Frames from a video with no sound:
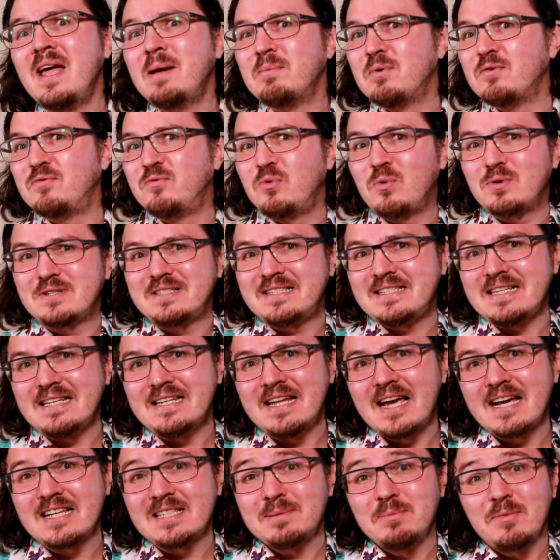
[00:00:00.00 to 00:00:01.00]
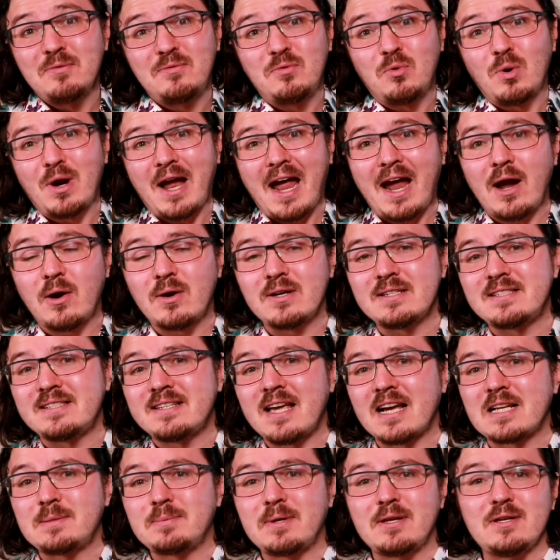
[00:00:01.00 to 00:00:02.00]
before Seed CX, and before
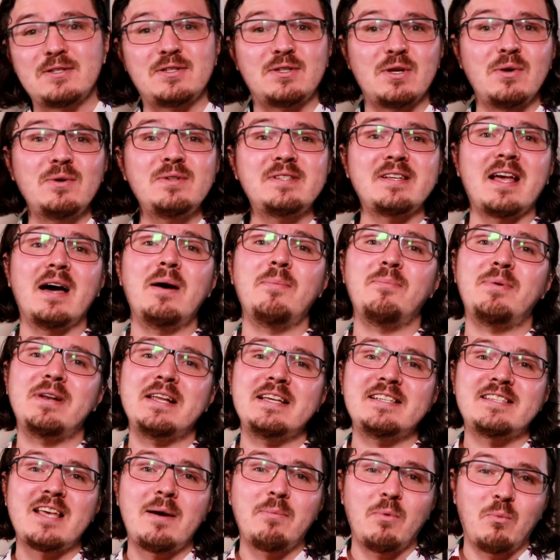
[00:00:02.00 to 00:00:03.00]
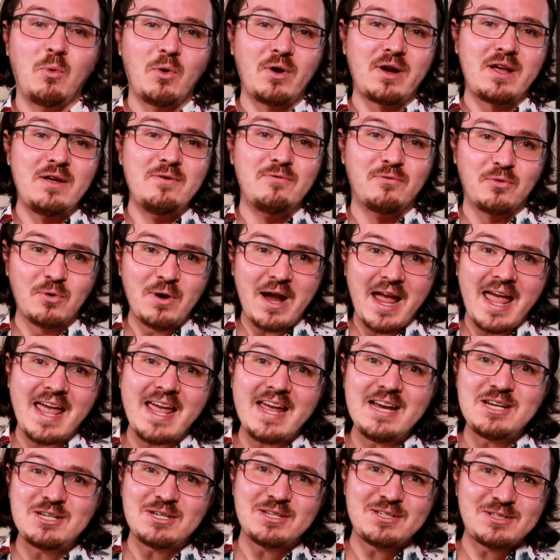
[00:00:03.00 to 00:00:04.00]
ErisX, because those companies have been working for
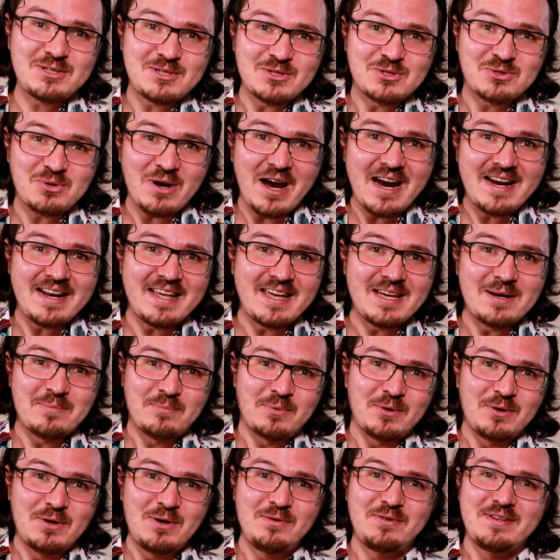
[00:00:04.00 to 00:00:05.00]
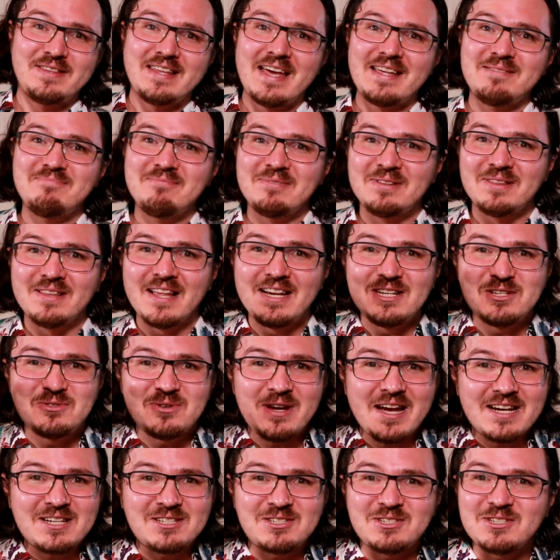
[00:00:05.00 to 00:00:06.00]
ages to try to get approved, and then
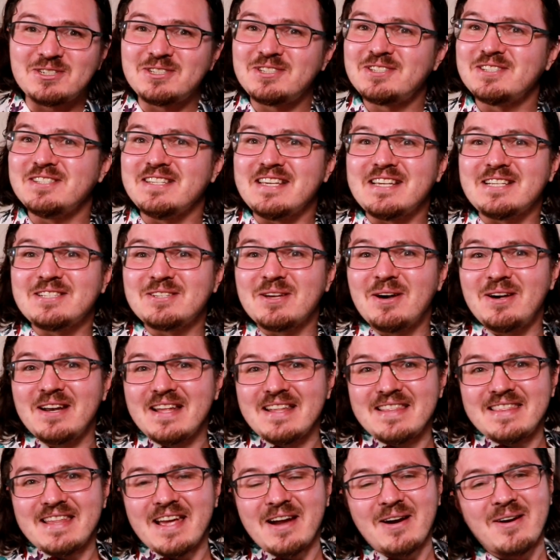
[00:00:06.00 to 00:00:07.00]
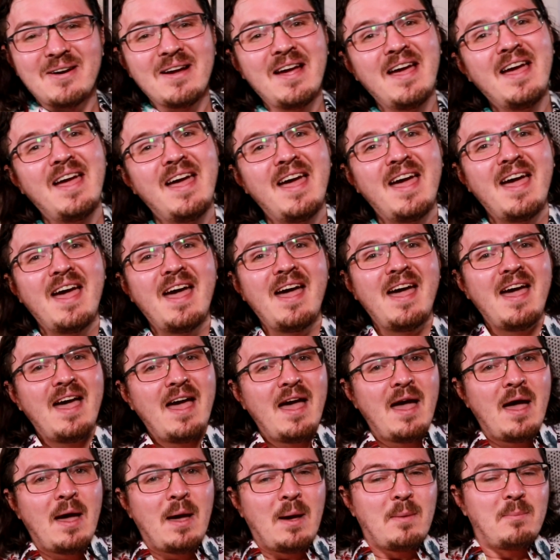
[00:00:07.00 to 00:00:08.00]
LedgerX just sneaks on in there.
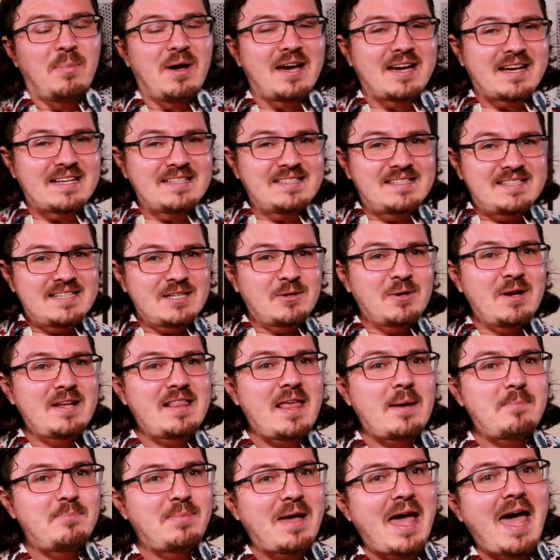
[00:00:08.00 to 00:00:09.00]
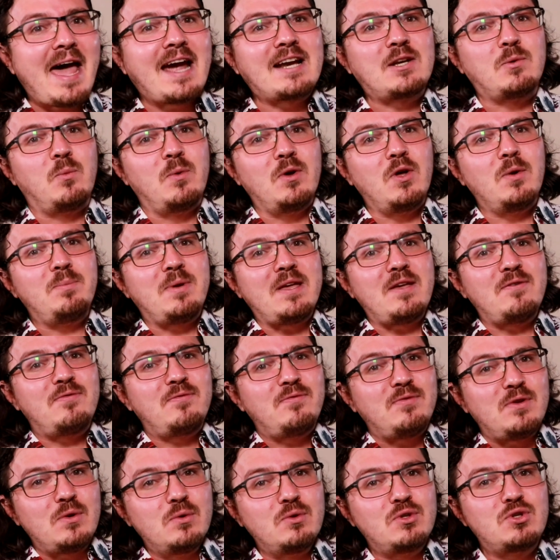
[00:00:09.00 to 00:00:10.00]
But considering that Bakkt will be
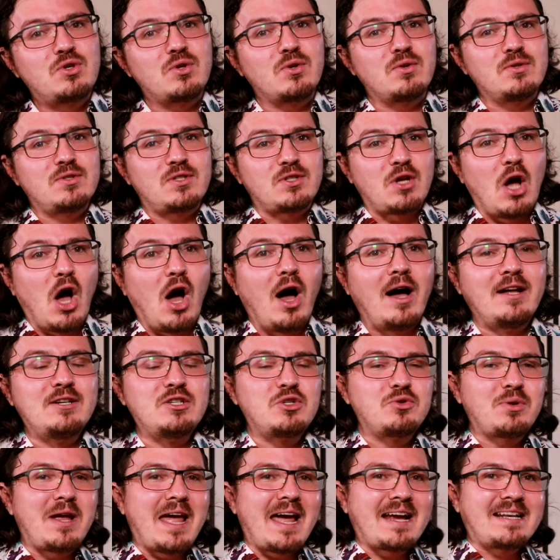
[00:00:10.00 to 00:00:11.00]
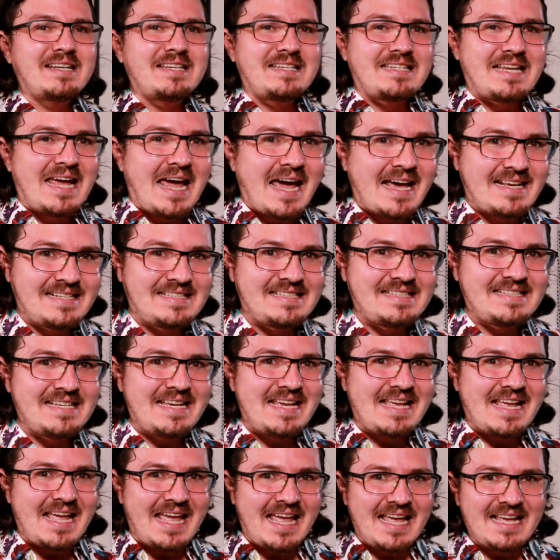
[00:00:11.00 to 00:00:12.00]
futures contract
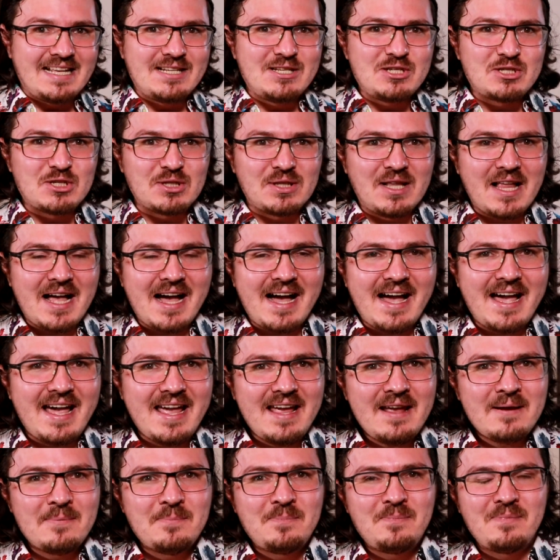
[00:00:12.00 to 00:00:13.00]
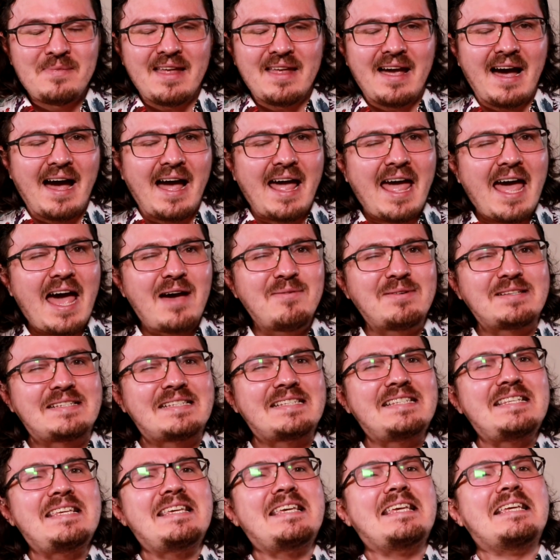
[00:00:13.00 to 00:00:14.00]
testing in July, I have a
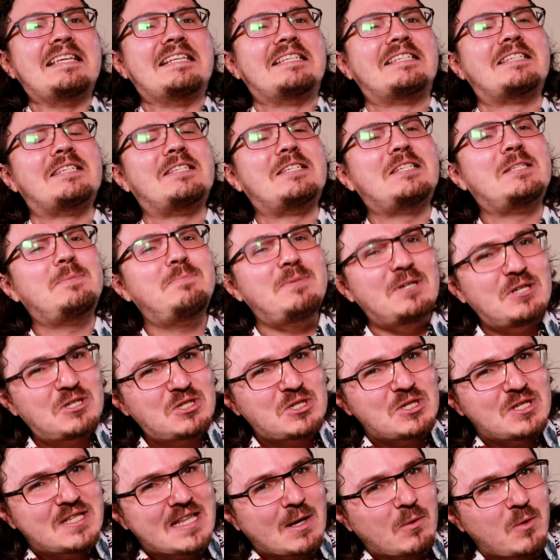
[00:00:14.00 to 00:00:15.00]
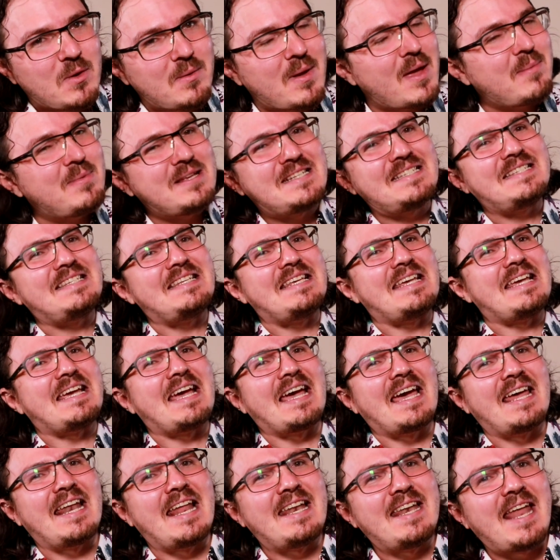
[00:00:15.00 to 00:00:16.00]
sneaking suspicion that we may be seeing
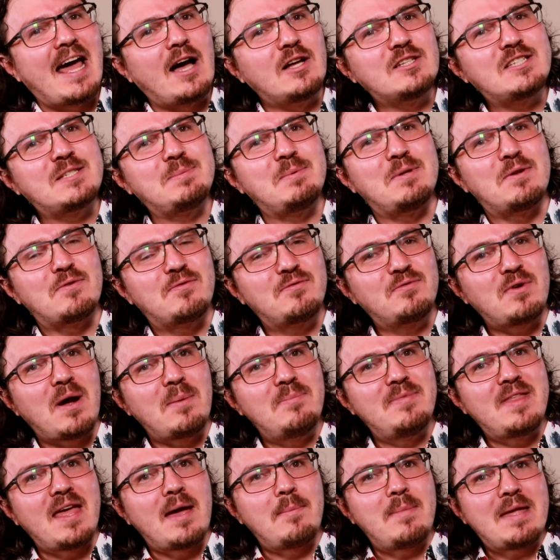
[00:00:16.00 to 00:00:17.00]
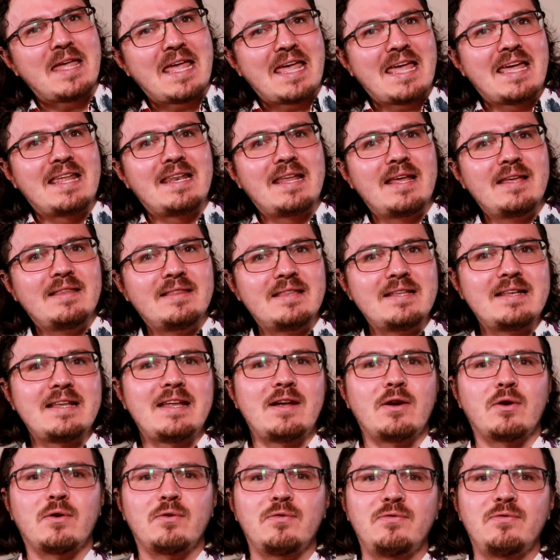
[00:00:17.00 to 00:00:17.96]
an announcement from them in the near